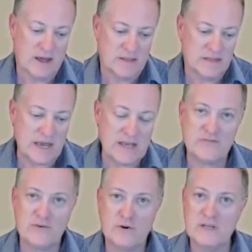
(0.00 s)
Thanks
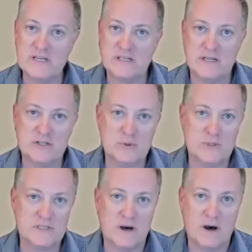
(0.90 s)
for listening to
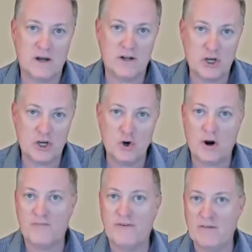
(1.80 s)
us on
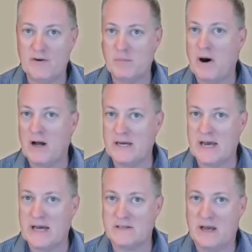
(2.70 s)
your favorite
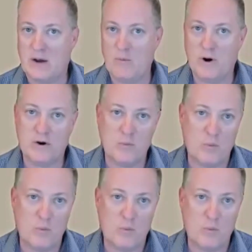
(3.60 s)
podcast network,